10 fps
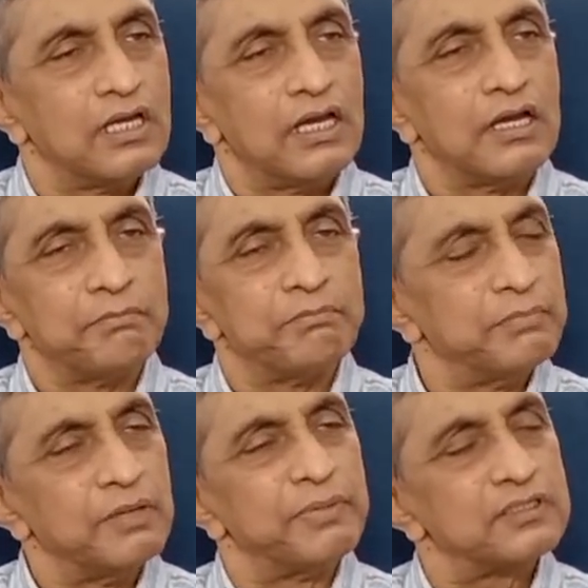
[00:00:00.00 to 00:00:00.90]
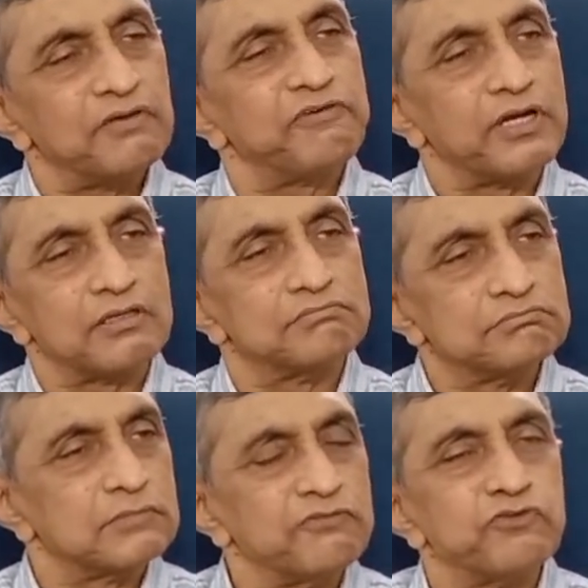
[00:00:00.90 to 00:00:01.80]
a bit of a
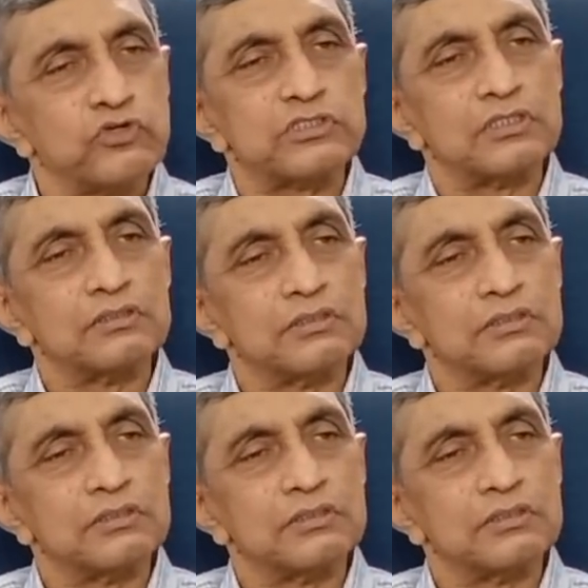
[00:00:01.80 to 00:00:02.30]
confusion,